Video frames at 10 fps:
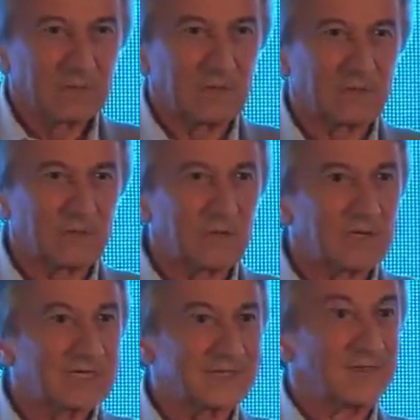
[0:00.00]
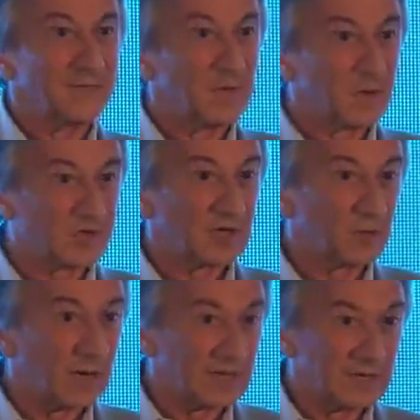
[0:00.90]
The third is an emerging
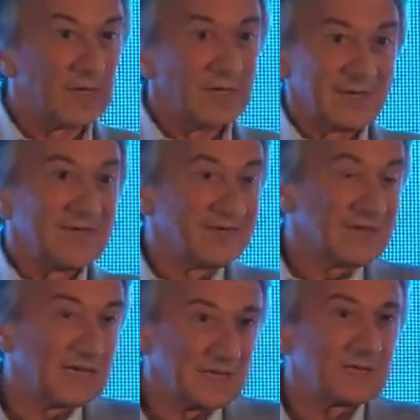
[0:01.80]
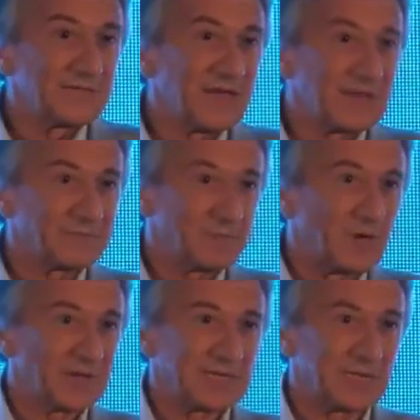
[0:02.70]
one, even in a developed
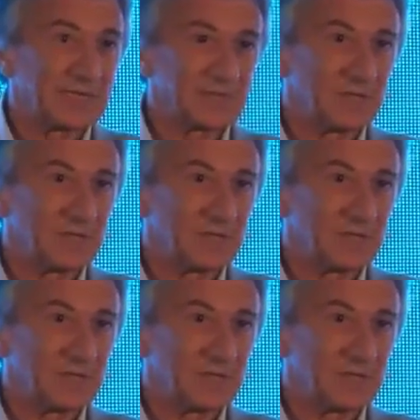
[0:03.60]
market like the